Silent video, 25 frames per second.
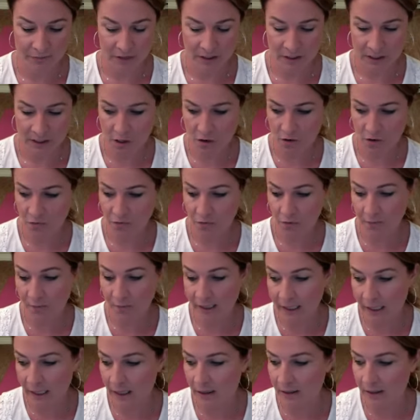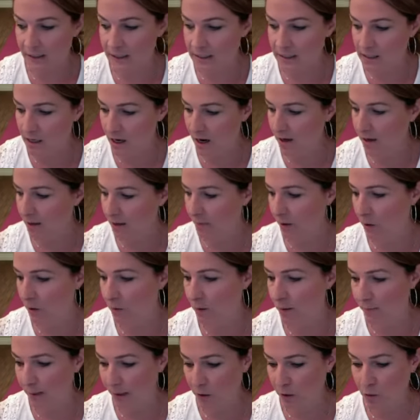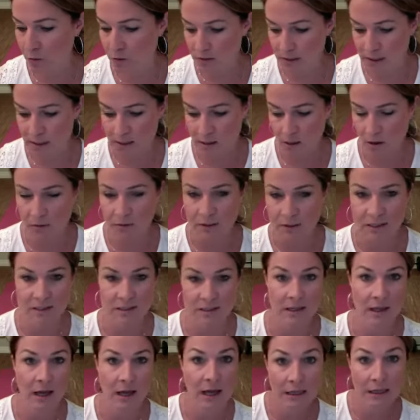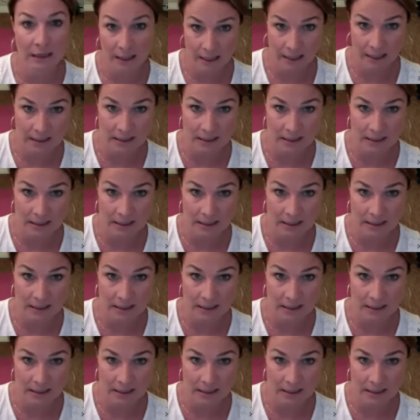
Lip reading: So for me, let's talk about, one of my goals is always elite.